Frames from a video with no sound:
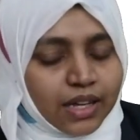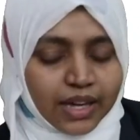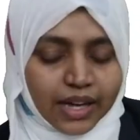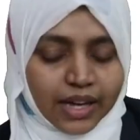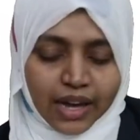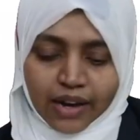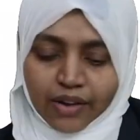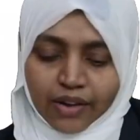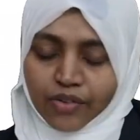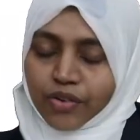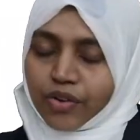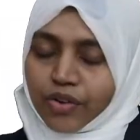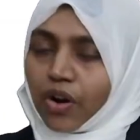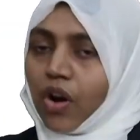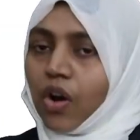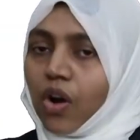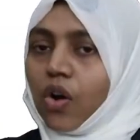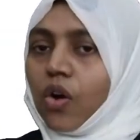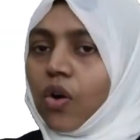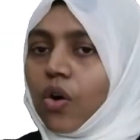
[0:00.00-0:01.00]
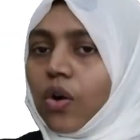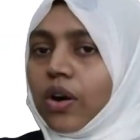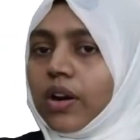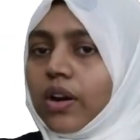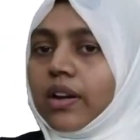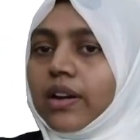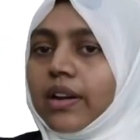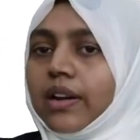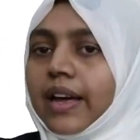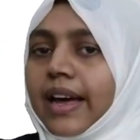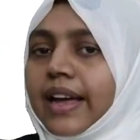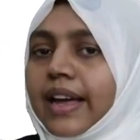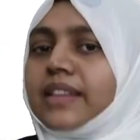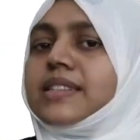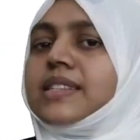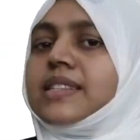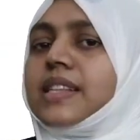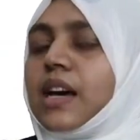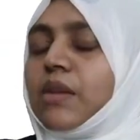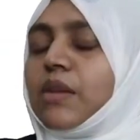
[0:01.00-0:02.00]
can roll
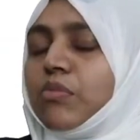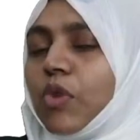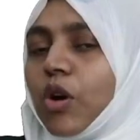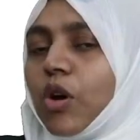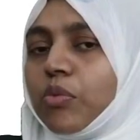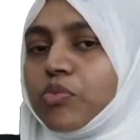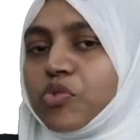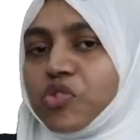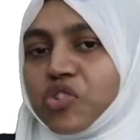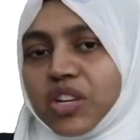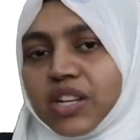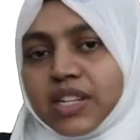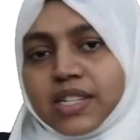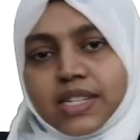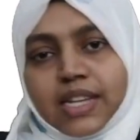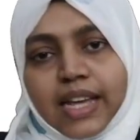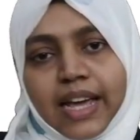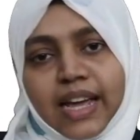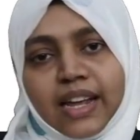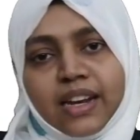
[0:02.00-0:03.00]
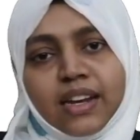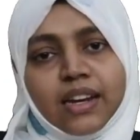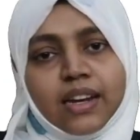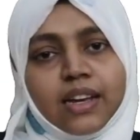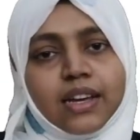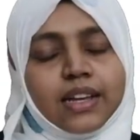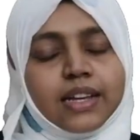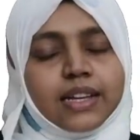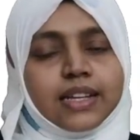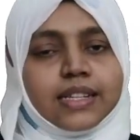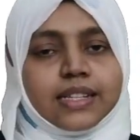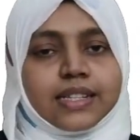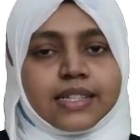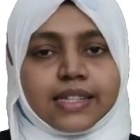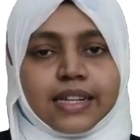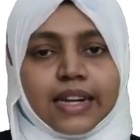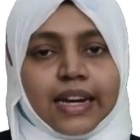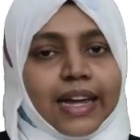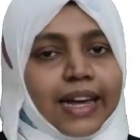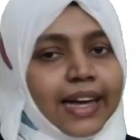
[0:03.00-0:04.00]
and some objects can
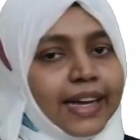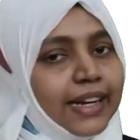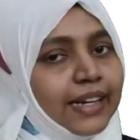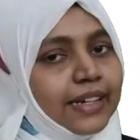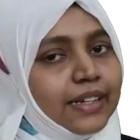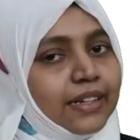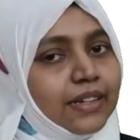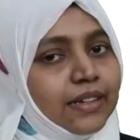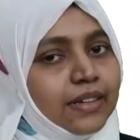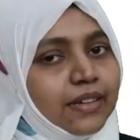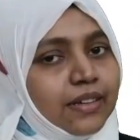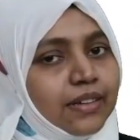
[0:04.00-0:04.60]
slide.